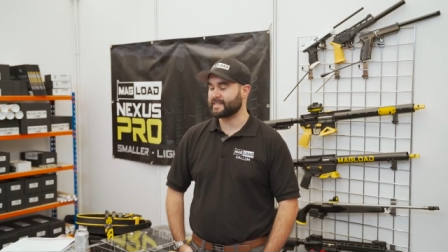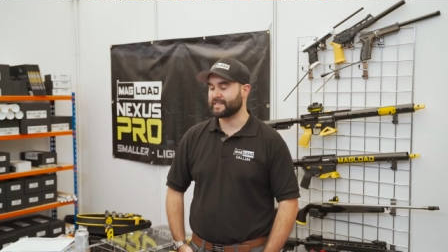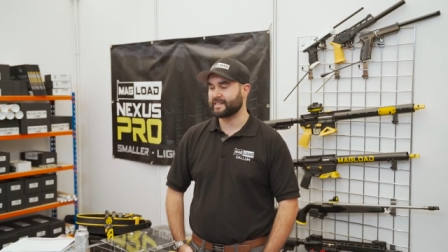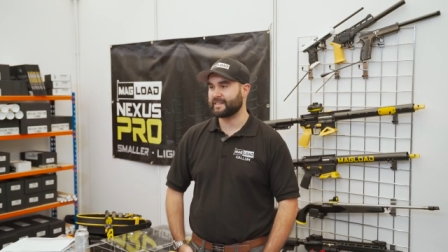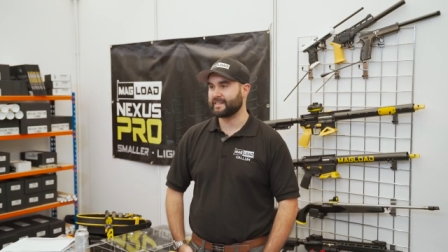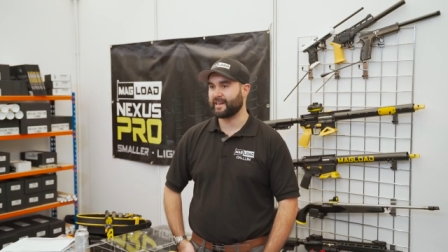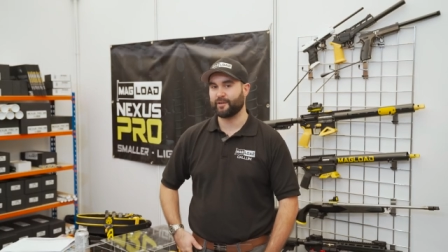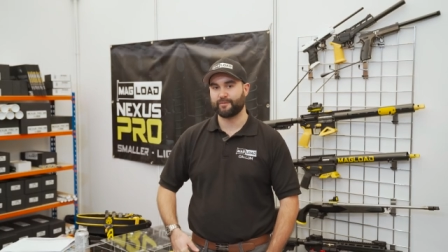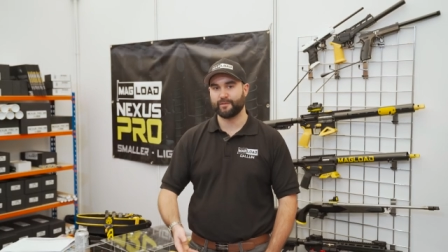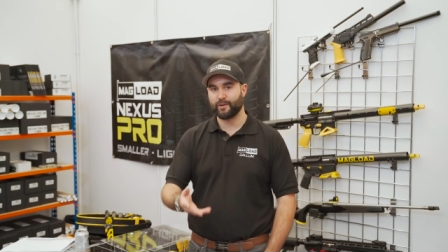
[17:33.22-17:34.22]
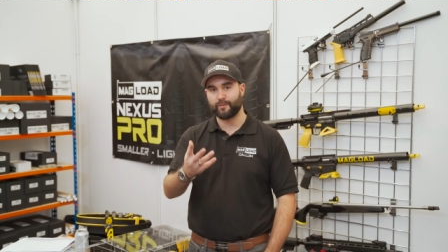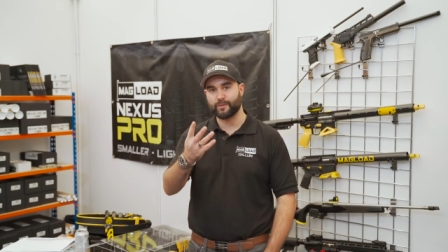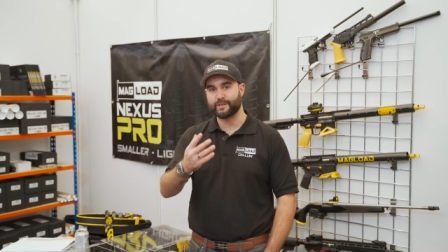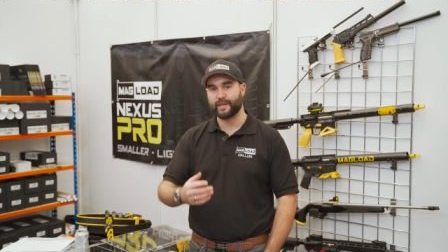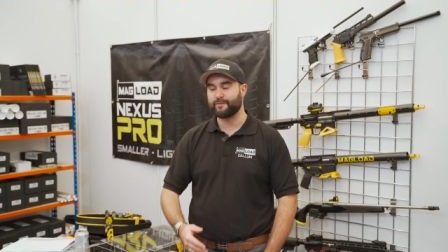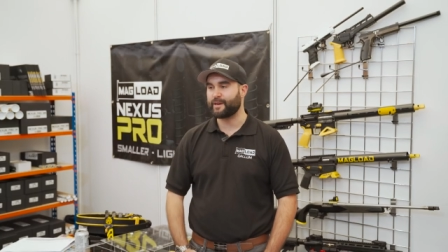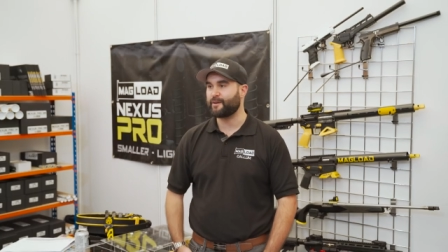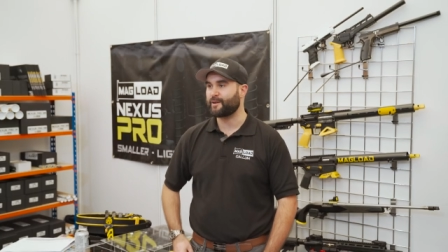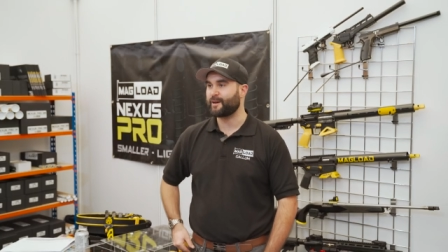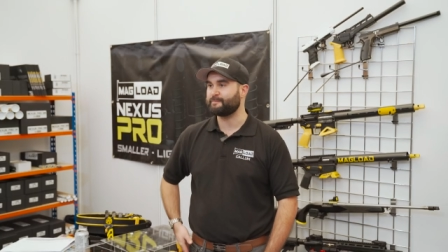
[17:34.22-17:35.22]
and uh, yeah, look, look forward to seeing the
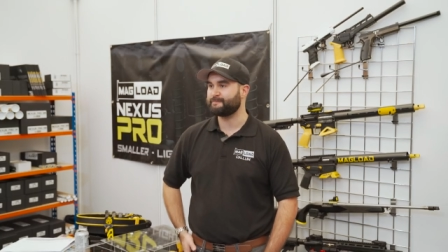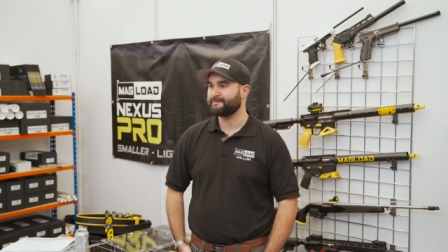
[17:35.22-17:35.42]
video online.